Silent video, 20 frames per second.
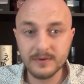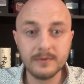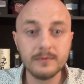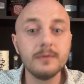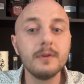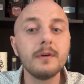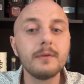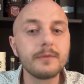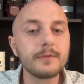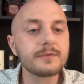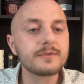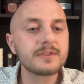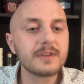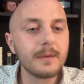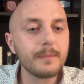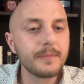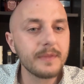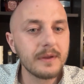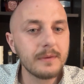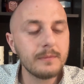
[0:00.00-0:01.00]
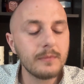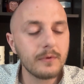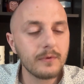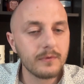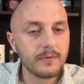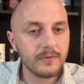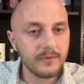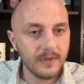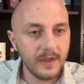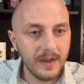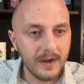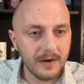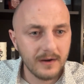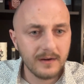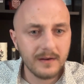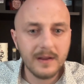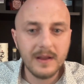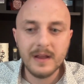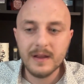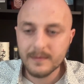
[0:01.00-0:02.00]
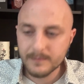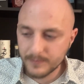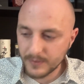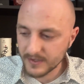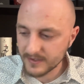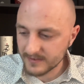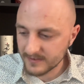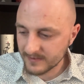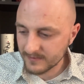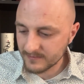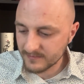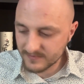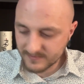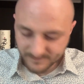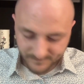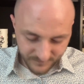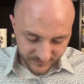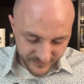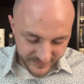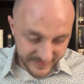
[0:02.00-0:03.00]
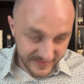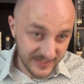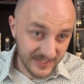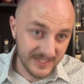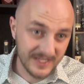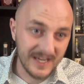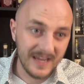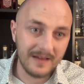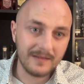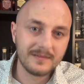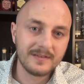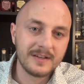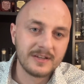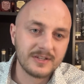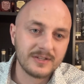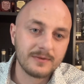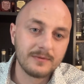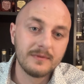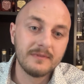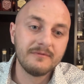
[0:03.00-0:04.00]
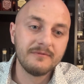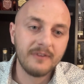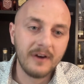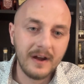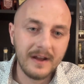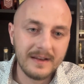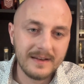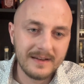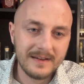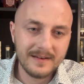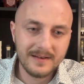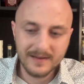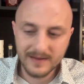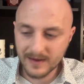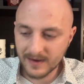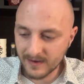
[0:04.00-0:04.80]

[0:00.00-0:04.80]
You know there's something more there, but you just can't necessarily find it.